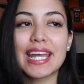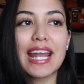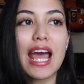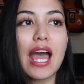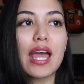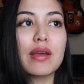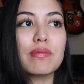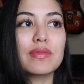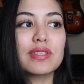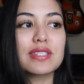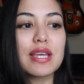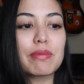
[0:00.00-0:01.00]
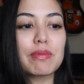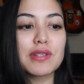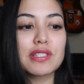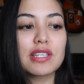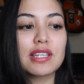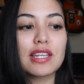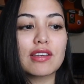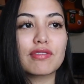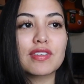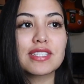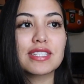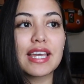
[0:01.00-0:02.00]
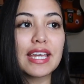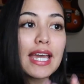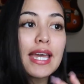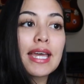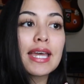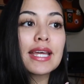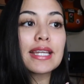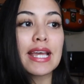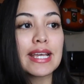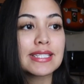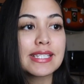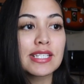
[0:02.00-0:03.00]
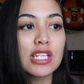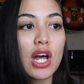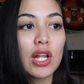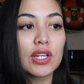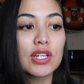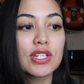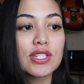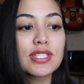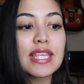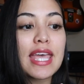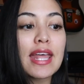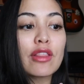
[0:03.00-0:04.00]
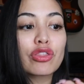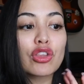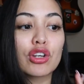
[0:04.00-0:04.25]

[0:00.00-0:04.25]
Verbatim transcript: and I'm the type of person if it's like $19 and